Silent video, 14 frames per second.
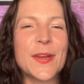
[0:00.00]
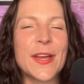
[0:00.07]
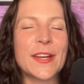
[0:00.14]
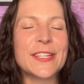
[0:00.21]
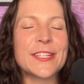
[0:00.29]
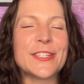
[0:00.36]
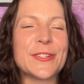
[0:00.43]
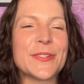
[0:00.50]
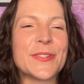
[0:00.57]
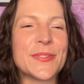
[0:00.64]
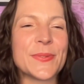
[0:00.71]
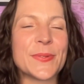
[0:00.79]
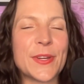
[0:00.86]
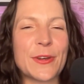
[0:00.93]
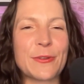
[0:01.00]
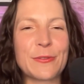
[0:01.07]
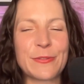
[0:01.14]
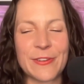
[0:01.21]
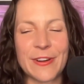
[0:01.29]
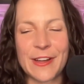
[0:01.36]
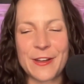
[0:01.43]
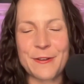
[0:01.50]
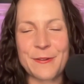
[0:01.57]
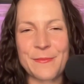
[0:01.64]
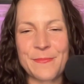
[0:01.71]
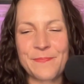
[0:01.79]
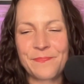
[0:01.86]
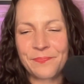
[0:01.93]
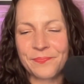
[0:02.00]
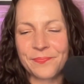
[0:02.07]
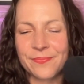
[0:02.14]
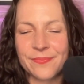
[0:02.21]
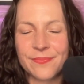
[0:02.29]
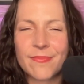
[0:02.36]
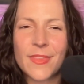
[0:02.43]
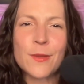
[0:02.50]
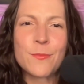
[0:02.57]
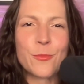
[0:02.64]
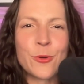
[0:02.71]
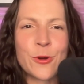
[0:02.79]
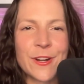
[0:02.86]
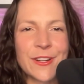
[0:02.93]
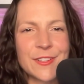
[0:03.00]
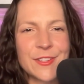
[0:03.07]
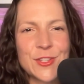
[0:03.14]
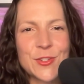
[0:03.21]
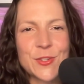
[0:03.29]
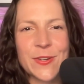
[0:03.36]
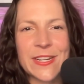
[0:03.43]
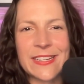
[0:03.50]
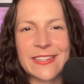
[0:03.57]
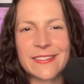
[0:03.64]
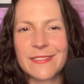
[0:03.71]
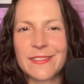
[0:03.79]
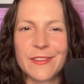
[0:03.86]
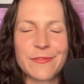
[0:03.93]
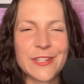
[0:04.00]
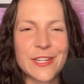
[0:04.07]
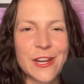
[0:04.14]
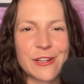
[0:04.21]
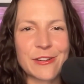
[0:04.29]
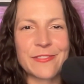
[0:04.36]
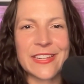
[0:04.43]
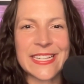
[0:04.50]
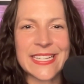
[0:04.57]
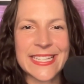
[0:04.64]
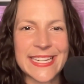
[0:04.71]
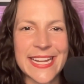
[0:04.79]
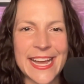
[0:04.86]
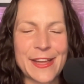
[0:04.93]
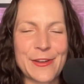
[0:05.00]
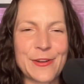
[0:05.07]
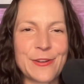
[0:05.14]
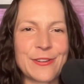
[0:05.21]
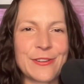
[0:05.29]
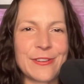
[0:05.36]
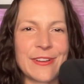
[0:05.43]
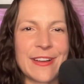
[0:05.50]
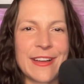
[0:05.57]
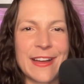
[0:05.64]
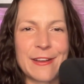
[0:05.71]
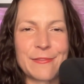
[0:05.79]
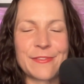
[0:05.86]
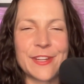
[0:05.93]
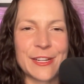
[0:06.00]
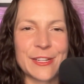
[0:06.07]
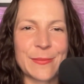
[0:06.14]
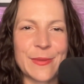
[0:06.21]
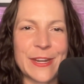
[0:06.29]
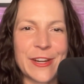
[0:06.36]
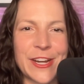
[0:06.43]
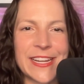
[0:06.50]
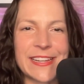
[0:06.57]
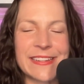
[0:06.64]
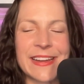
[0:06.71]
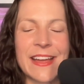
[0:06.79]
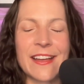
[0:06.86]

how did you go from more street photography style of documenting